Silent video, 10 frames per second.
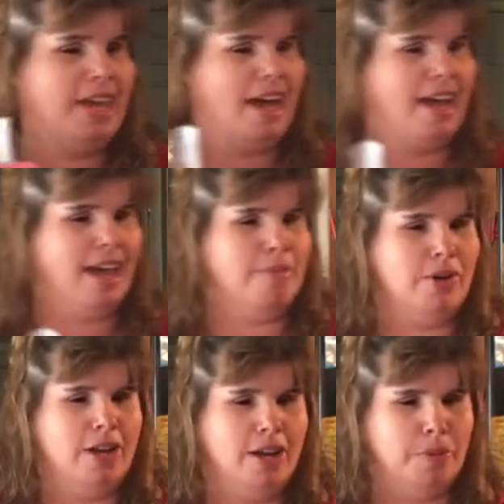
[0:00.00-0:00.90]
yeah, I am
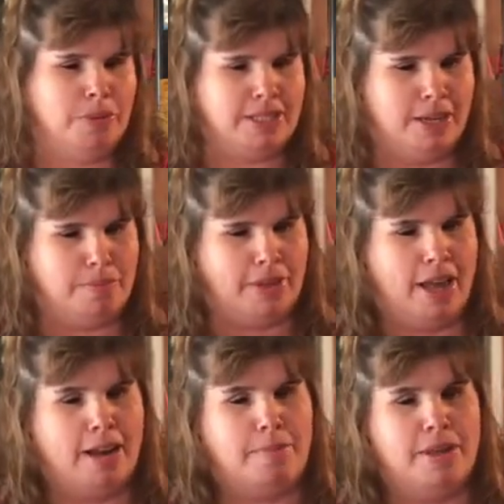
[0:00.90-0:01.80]
100%
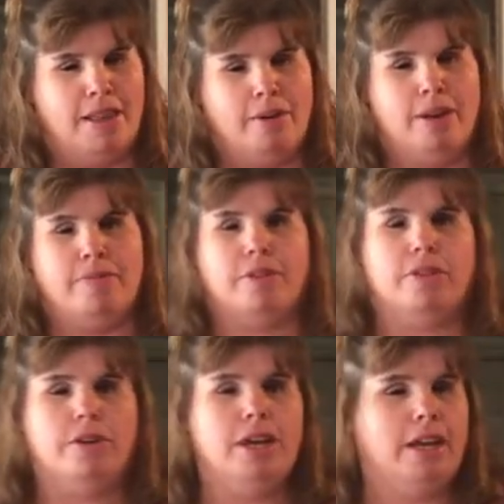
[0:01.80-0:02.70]
blind. I've been that way for
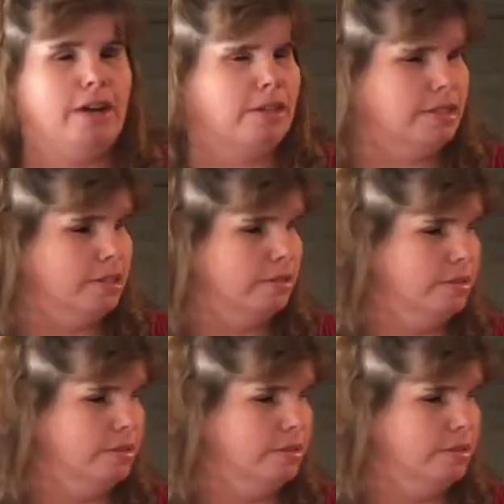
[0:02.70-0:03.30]
30 years.